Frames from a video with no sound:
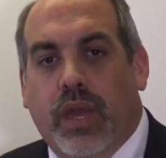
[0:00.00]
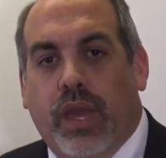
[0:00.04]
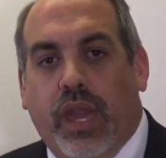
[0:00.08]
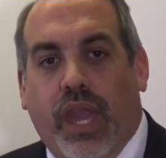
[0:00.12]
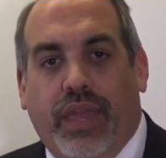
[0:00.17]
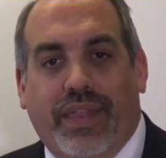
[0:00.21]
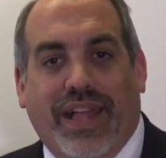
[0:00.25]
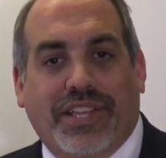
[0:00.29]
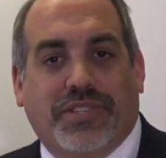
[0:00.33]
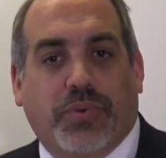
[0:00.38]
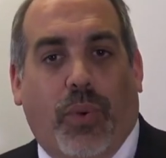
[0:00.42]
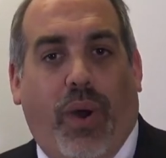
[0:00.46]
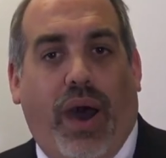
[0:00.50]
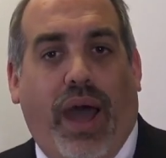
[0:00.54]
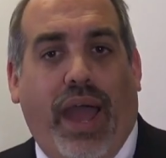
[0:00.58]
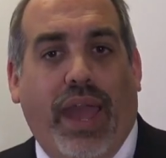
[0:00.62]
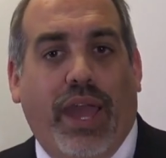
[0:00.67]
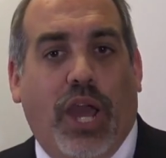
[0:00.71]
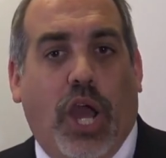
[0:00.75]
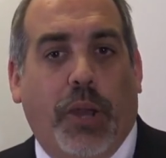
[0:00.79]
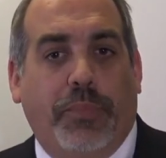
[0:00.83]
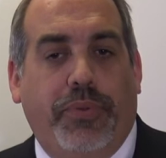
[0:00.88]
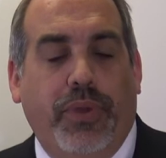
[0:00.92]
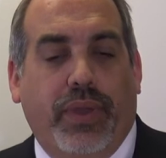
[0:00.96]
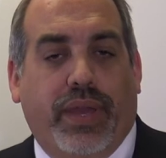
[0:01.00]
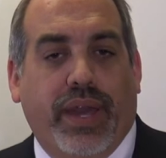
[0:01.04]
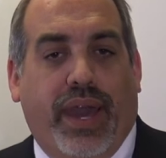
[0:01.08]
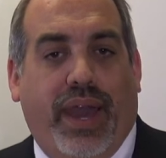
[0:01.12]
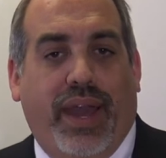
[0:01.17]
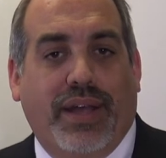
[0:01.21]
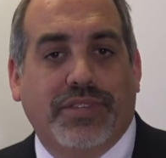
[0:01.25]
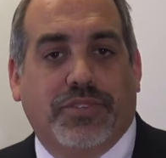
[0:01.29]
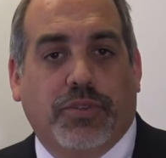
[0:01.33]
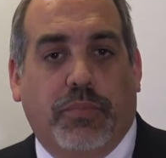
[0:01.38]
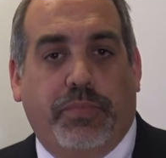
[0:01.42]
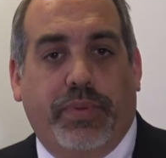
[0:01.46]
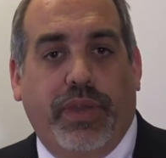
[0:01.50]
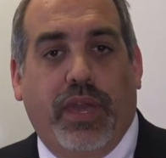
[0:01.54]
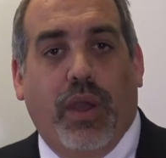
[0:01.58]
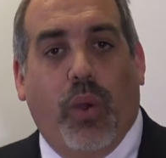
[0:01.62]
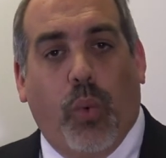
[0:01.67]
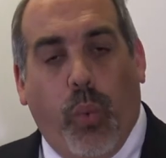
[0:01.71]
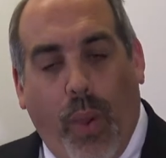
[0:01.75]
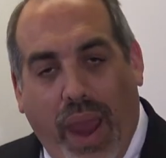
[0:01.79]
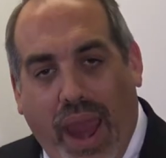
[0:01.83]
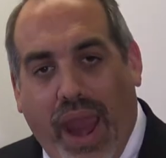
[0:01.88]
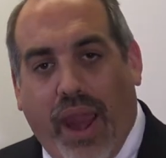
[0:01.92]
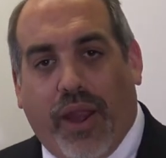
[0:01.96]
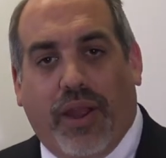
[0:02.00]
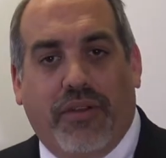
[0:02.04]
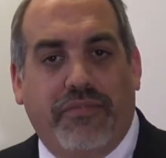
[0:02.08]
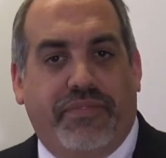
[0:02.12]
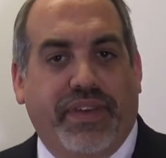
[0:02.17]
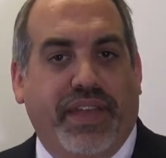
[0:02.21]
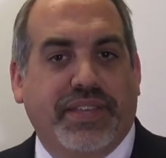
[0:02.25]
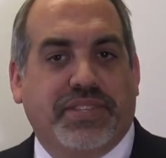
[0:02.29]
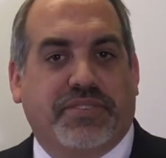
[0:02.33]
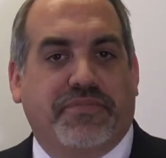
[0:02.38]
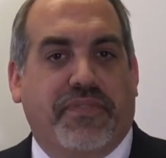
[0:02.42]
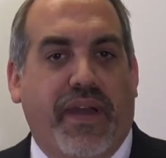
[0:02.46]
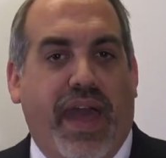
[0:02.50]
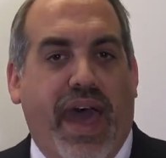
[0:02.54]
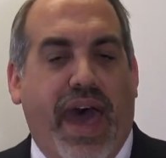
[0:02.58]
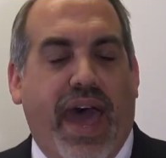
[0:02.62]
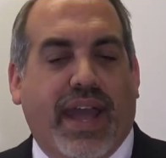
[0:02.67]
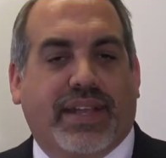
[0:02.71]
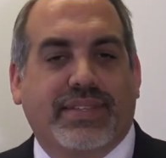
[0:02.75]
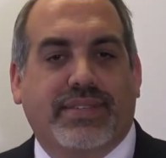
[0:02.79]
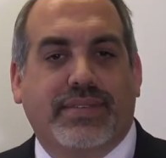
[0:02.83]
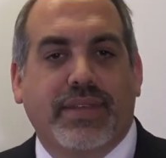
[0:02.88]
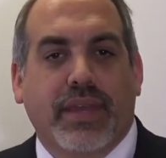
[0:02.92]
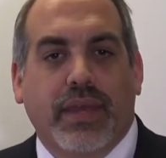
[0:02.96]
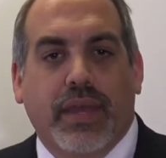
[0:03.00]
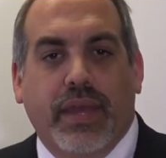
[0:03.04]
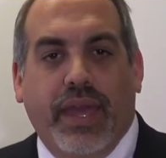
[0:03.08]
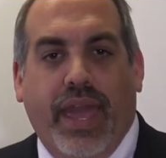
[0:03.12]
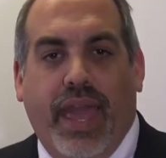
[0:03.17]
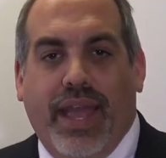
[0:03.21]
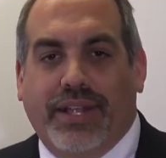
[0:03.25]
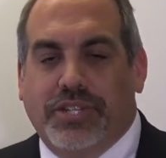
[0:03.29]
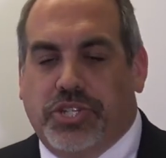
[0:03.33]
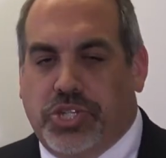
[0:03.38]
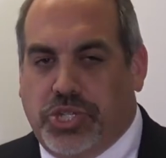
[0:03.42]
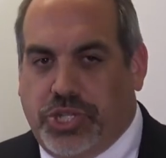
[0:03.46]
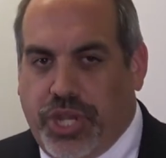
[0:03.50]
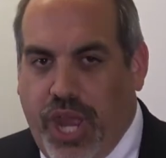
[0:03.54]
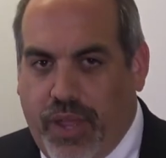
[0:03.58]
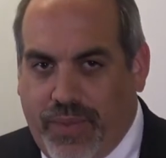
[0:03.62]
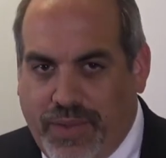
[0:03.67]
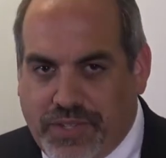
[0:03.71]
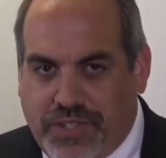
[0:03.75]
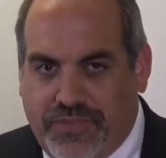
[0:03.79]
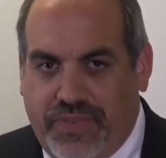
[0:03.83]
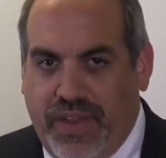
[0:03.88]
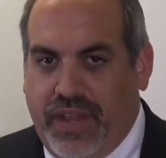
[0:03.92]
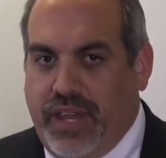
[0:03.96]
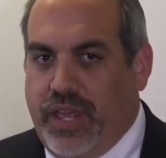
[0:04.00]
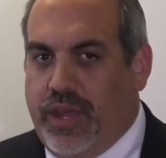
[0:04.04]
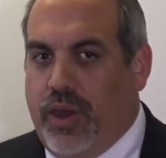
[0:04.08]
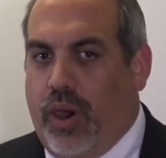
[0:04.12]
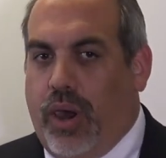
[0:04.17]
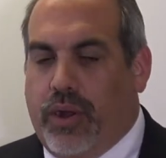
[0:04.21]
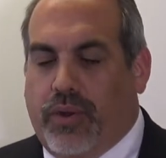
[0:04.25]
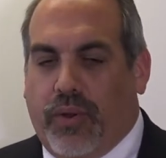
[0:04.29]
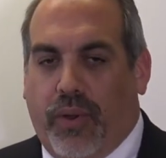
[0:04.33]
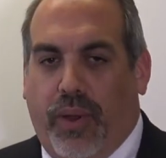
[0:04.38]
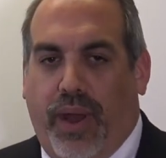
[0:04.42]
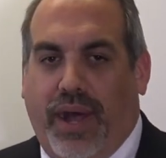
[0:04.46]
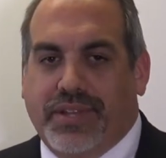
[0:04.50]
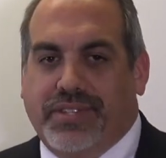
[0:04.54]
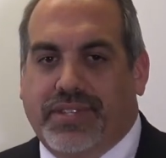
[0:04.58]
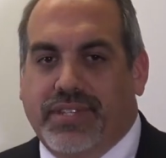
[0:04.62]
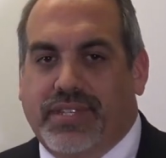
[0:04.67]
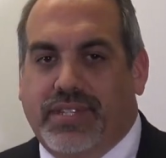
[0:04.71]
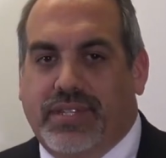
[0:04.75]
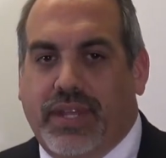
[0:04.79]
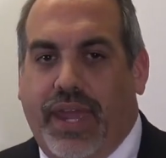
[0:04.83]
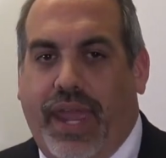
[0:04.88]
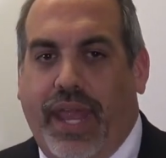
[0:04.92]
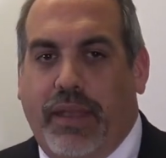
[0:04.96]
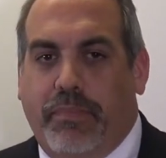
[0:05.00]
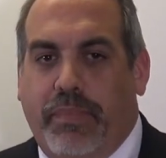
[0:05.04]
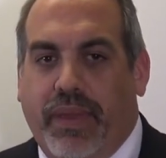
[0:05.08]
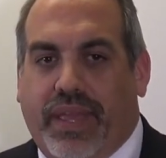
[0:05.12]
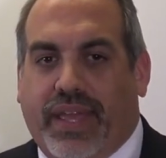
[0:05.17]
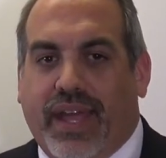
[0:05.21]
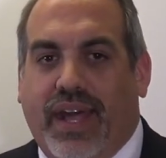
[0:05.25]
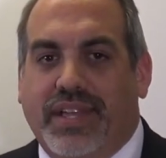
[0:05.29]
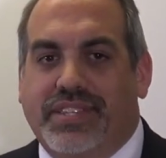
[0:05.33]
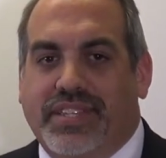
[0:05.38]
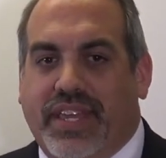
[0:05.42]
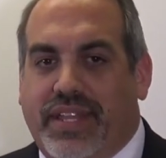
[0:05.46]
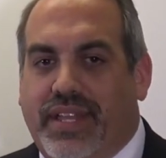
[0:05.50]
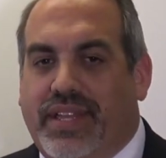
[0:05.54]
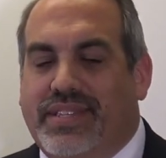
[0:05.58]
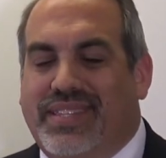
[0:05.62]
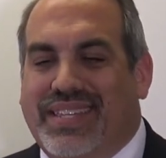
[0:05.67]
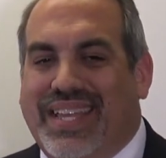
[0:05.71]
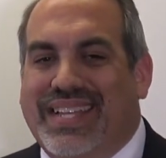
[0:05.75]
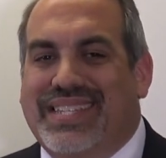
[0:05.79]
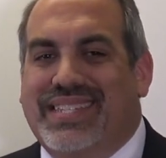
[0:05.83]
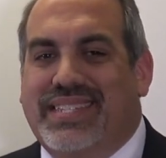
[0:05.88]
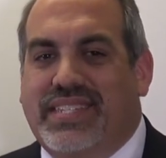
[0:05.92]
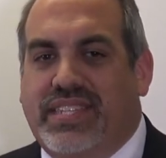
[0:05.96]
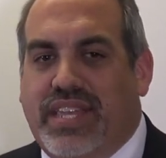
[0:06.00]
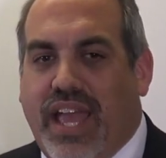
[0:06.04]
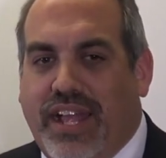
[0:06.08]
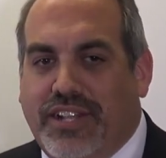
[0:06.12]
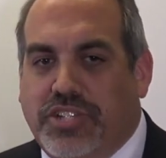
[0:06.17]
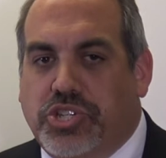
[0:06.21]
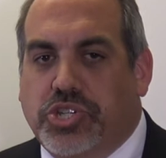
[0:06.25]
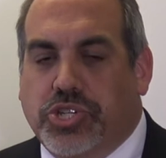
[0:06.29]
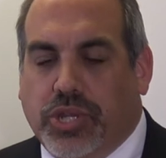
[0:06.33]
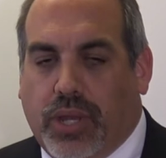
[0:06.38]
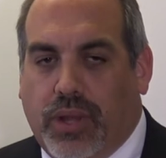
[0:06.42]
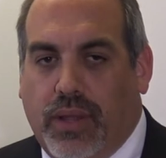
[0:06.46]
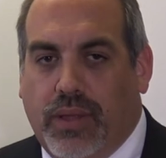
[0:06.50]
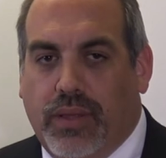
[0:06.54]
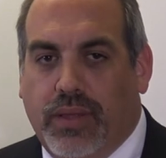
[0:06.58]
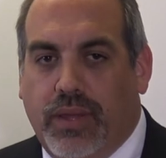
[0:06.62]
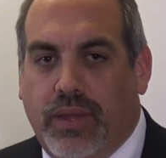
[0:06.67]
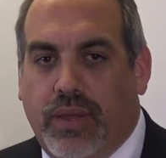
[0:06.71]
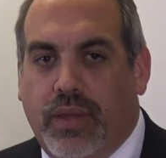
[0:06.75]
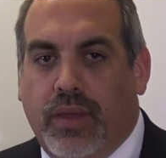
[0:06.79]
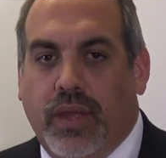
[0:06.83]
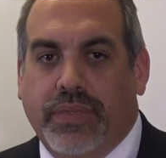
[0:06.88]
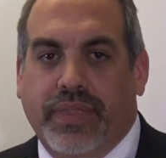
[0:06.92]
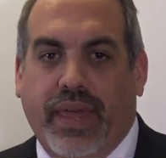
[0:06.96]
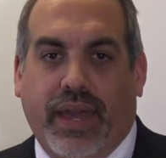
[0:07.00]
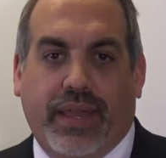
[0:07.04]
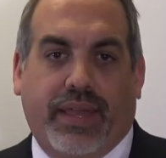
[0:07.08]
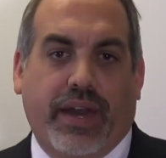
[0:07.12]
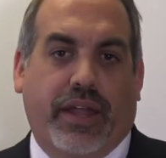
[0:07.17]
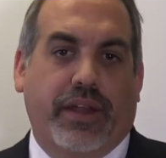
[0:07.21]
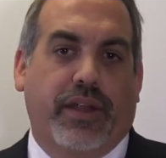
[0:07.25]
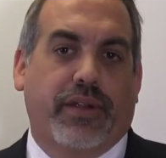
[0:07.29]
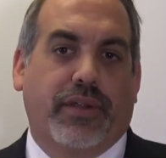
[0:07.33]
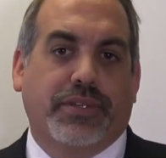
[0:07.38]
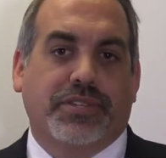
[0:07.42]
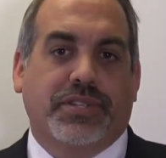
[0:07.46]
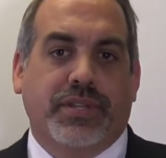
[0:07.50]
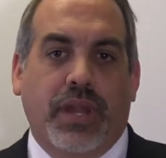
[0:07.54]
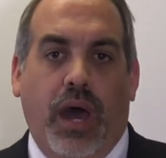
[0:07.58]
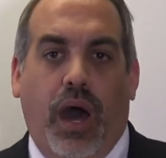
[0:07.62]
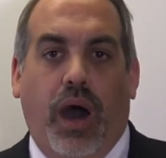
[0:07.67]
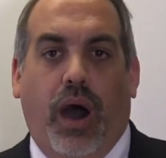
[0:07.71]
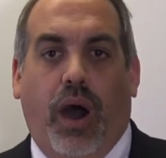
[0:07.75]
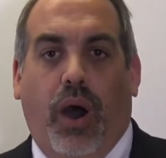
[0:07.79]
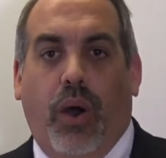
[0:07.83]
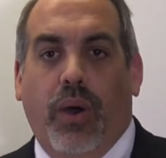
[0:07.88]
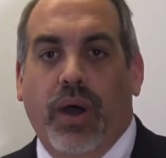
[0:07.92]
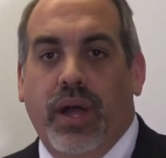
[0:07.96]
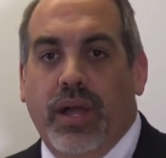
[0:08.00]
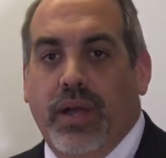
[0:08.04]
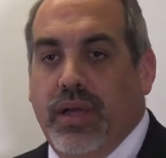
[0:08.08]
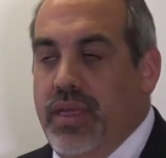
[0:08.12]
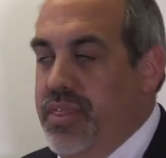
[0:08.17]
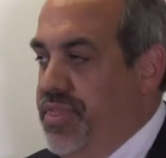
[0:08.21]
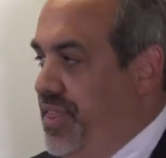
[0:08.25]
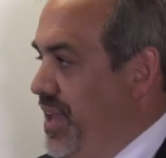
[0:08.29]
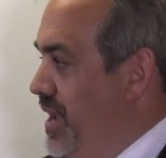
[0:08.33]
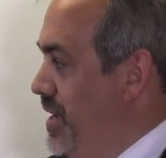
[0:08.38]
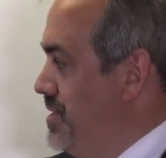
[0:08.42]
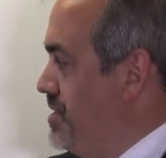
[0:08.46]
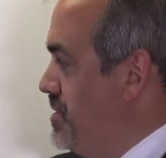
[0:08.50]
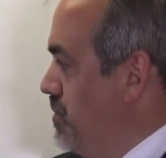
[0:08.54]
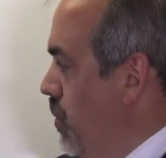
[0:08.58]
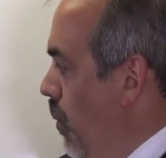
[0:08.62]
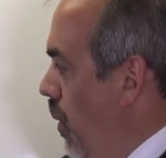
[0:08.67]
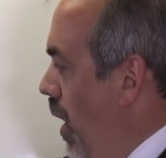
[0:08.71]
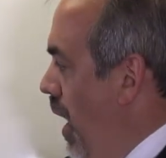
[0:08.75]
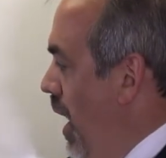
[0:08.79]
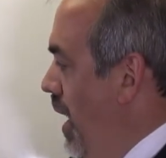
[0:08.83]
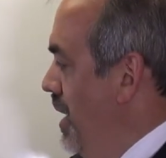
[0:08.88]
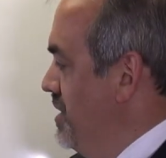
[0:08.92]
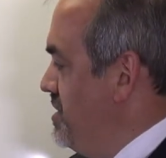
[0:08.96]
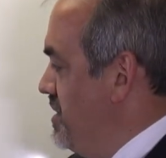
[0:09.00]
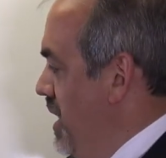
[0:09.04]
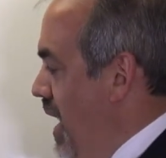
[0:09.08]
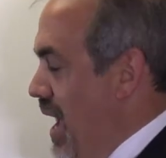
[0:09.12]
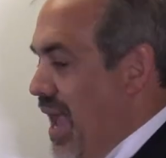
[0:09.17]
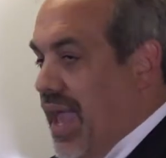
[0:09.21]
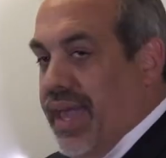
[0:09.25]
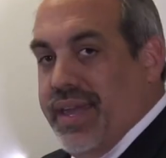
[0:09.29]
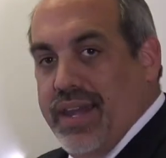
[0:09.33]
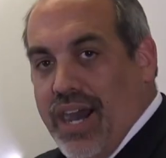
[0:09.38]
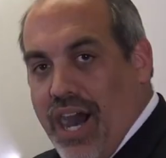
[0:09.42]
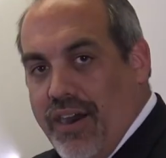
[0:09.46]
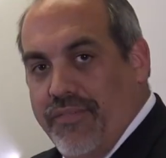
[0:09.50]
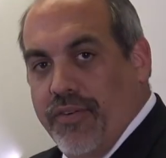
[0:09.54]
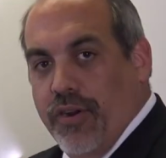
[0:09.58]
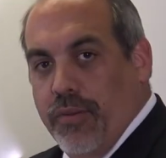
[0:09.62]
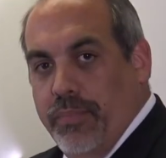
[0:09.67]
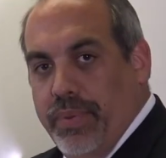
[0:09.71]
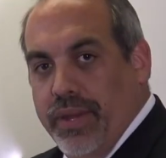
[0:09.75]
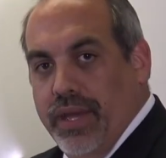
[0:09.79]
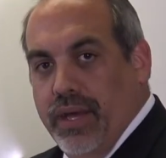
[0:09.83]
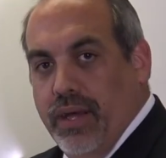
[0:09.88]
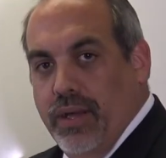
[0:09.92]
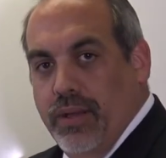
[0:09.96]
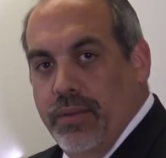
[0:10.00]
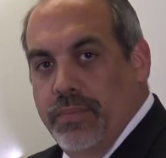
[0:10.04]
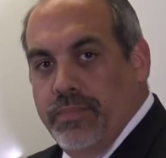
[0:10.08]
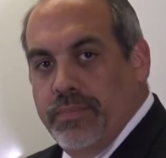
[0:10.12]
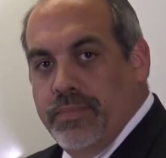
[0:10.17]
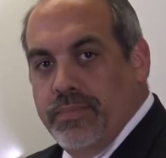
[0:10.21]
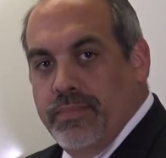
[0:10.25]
And that's why I hope you guys will be aware of these facts and share this video across the state, because it is essential that gun owners know this was a cover bill.